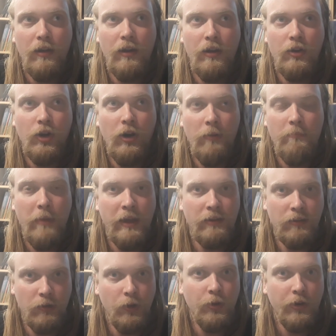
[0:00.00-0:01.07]
not
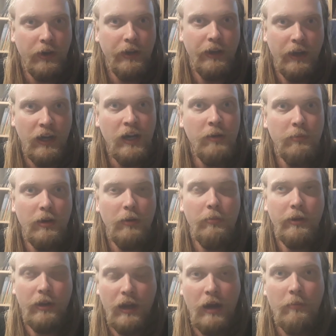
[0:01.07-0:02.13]
Mandalorian armor,
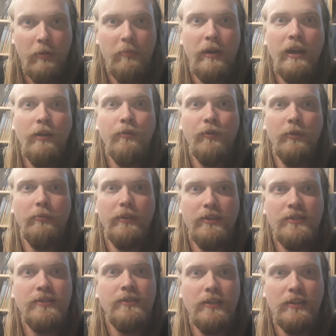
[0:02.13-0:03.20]
but armor made from this
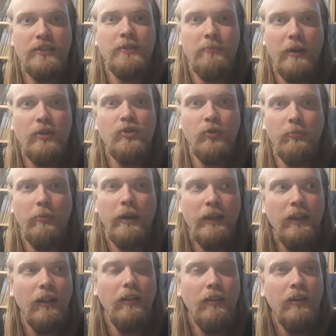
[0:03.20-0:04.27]
special
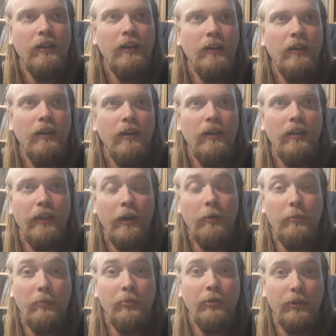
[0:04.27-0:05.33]
metal. That would
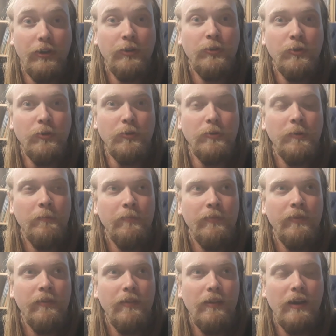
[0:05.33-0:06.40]
be pretty cool.
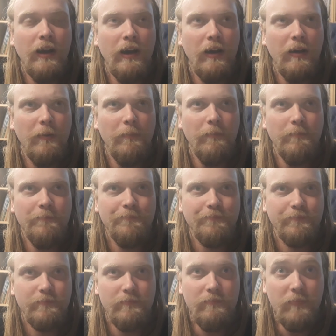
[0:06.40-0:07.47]
Um,
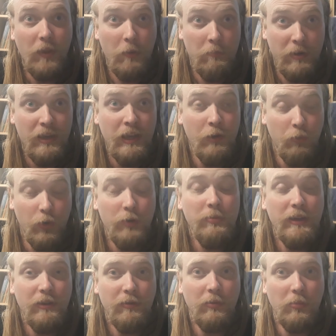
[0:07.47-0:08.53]
it would be
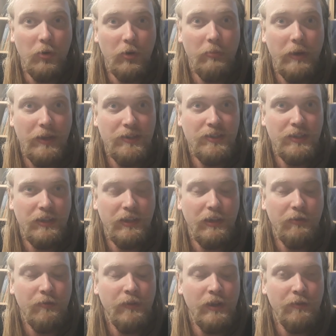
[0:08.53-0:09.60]
even more amazing
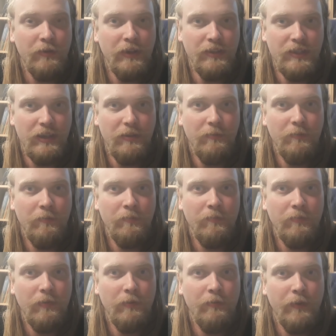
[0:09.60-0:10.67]
if he did
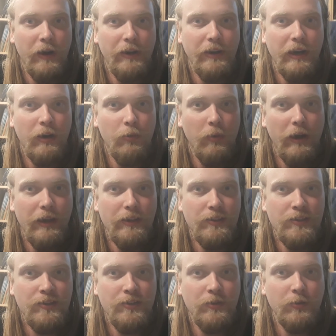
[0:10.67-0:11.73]
find out
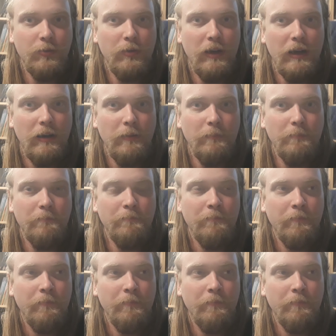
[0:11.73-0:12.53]
ways to